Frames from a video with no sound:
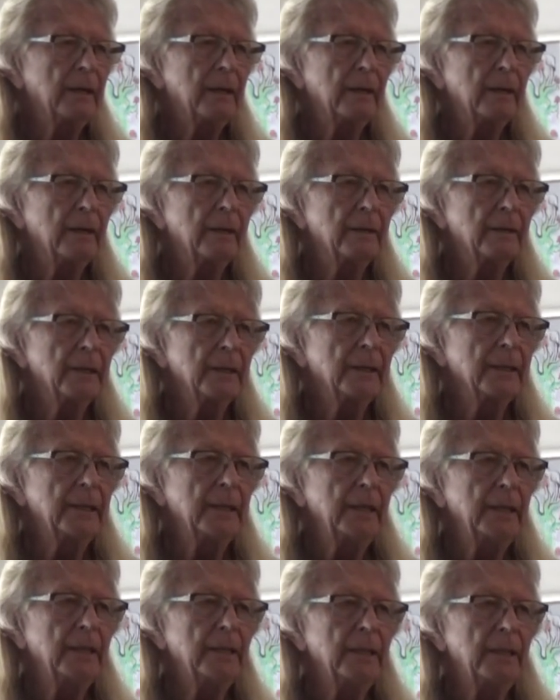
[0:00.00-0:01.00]
uh,
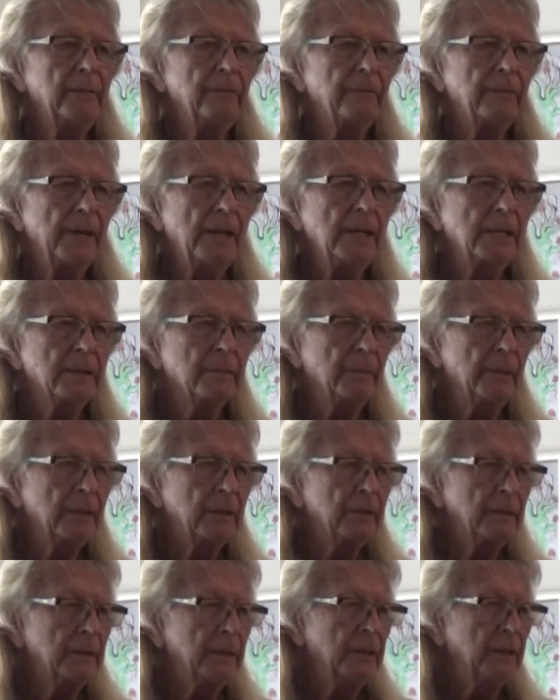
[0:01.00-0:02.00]
the
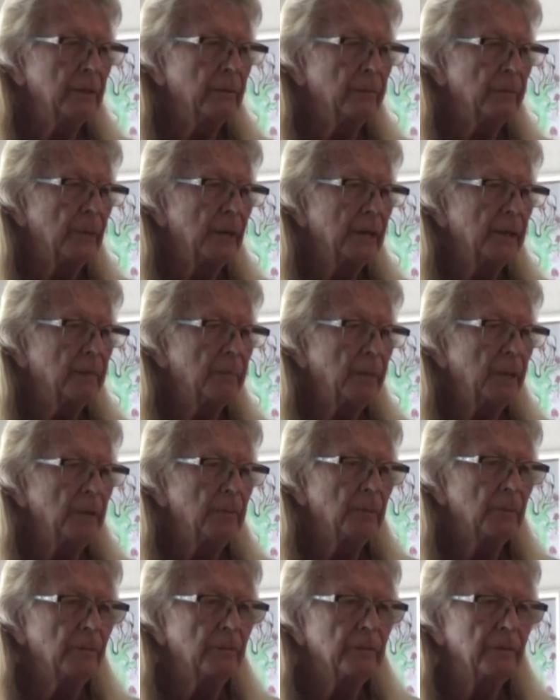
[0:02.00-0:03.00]
defacement, you know, by the
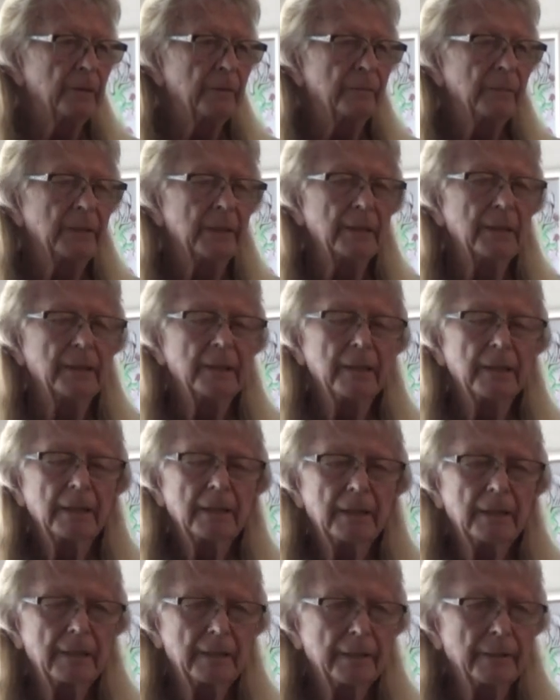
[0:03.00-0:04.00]
people from
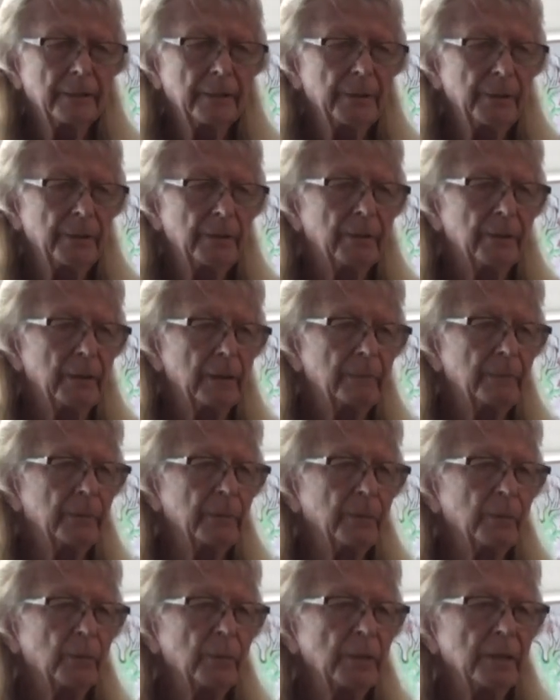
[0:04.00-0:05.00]
uh, Europe,
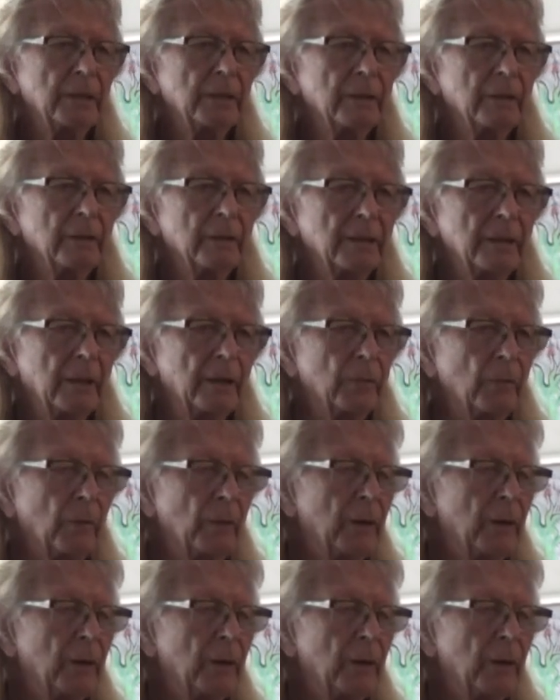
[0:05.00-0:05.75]
which Don